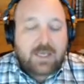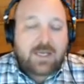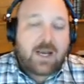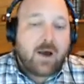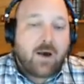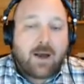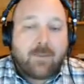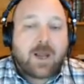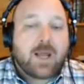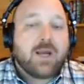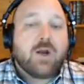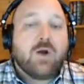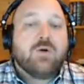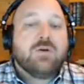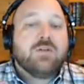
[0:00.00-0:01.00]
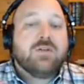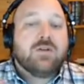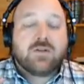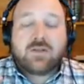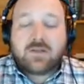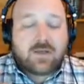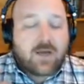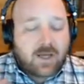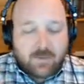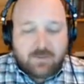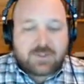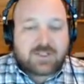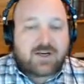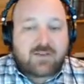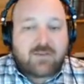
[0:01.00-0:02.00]
Now, I'm not going to go into the
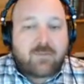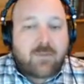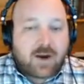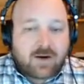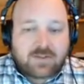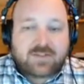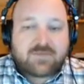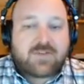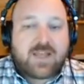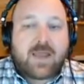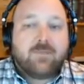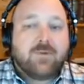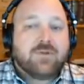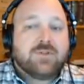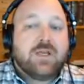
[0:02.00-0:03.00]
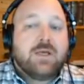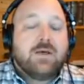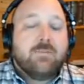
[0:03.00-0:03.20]
100% of the merits of tables,